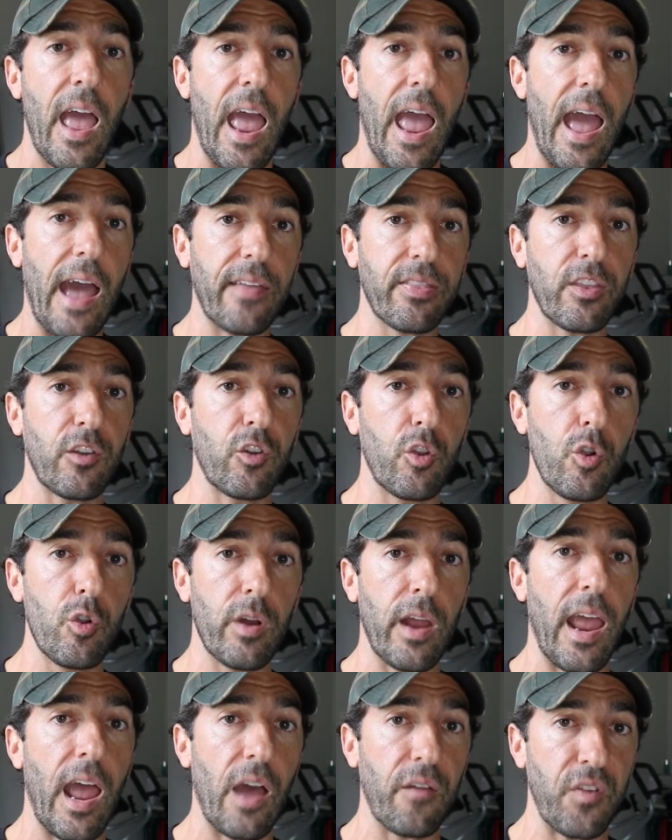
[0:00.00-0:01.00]
At the
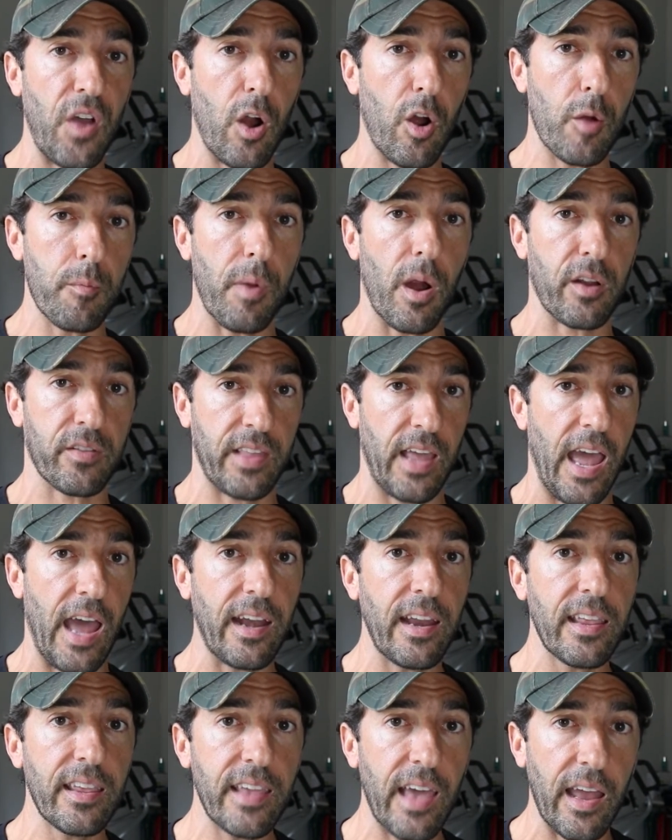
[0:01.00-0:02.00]
2.5 hour mark, they
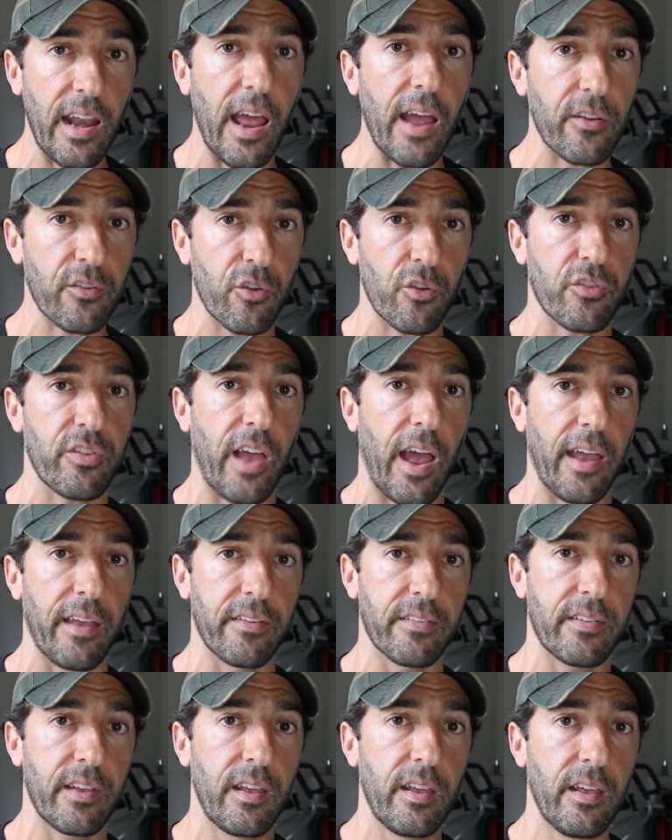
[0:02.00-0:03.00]
hadn't yet
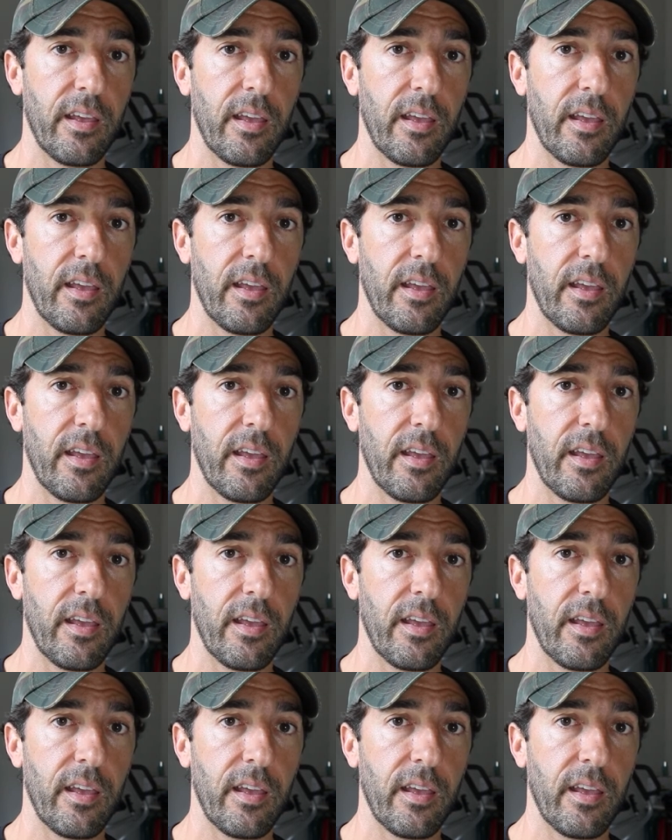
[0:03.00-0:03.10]
exercised.